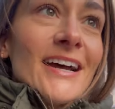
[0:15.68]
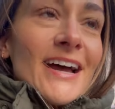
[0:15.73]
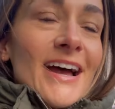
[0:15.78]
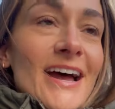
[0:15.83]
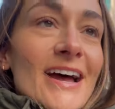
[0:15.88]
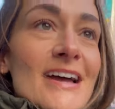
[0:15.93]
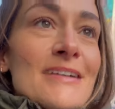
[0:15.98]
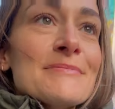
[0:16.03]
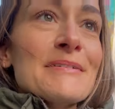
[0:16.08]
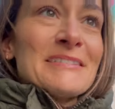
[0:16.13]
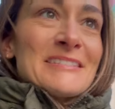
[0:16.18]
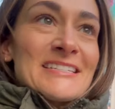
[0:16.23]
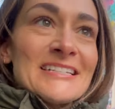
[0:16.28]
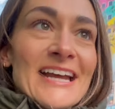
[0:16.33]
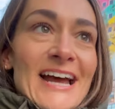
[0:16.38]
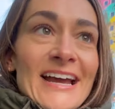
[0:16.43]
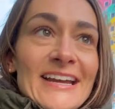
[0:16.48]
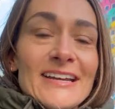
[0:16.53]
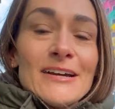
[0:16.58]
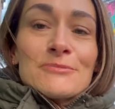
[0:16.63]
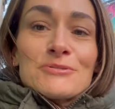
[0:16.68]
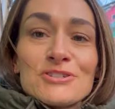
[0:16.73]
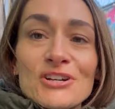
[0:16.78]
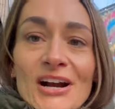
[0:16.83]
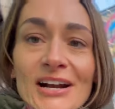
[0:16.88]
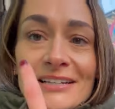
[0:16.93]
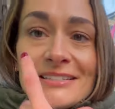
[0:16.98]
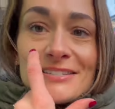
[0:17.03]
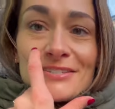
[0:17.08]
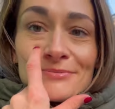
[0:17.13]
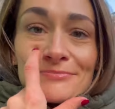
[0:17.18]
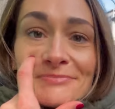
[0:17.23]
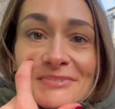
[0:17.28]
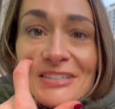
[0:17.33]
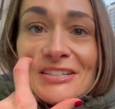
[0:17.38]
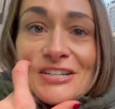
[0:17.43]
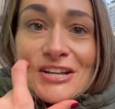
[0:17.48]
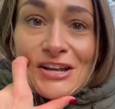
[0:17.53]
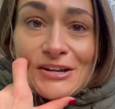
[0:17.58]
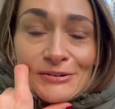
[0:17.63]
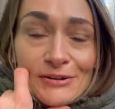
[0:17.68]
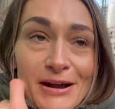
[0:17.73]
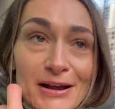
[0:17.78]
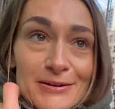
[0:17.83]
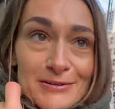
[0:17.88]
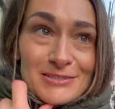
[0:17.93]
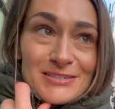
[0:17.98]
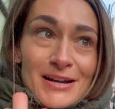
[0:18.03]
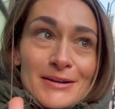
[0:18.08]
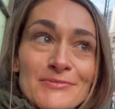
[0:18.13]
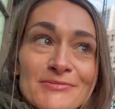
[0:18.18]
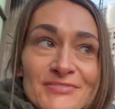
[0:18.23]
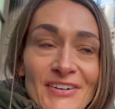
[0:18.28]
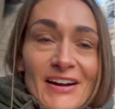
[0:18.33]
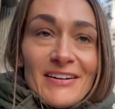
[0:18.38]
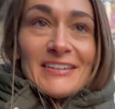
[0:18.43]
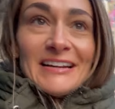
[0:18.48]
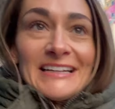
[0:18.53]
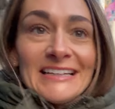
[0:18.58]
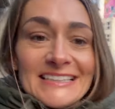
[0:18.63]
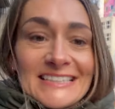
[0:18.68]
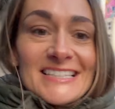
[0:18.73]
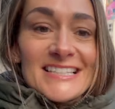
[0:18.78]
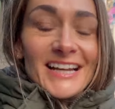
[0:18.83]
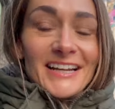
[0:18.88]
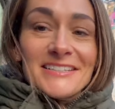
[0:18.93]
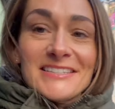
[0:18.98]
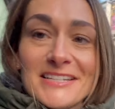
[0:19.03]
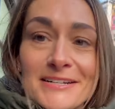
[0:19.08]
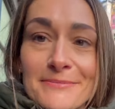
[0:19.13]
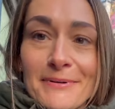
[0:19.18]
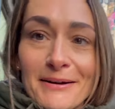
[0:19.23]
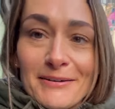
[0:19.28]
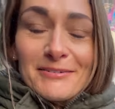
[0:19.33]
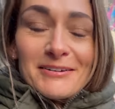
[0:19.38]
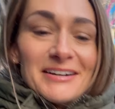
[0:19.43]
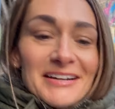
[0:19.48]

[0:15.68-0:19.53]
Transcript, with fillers: And today I'm trying something new, which I'm very excited about,